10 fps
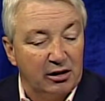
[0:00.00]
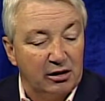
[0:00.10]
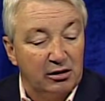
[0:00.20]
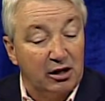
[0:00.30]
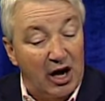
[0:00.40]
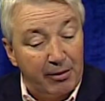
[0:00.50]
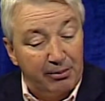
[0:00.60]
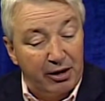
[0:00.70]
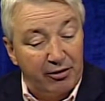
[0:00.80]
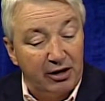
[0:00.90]
uh common
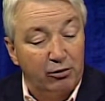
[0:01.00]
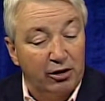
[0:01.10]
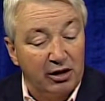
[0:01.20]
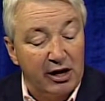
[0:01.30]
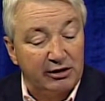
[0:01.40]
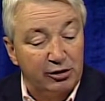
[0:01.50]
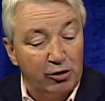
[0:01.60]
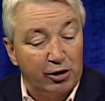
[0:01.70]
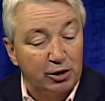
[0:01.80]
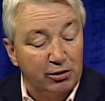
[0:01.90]
period where, as New
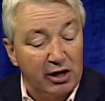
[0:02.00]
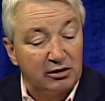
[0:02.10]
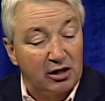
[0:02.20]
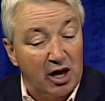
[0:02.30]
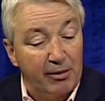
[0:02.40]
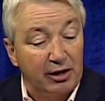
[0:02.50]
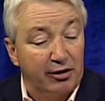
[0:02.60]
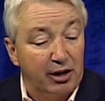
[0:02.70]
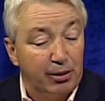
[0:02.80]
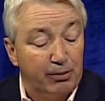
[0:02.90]
Yorkers, we're allowed to comment on
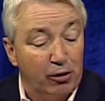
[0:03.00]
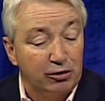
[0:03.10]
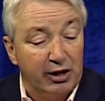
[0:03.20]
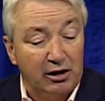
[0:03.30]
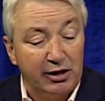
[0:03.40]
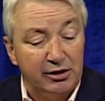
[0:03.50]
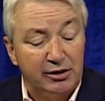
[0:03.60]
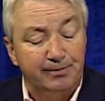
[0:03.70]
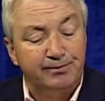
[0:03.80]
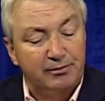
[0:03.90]
any proposed regulation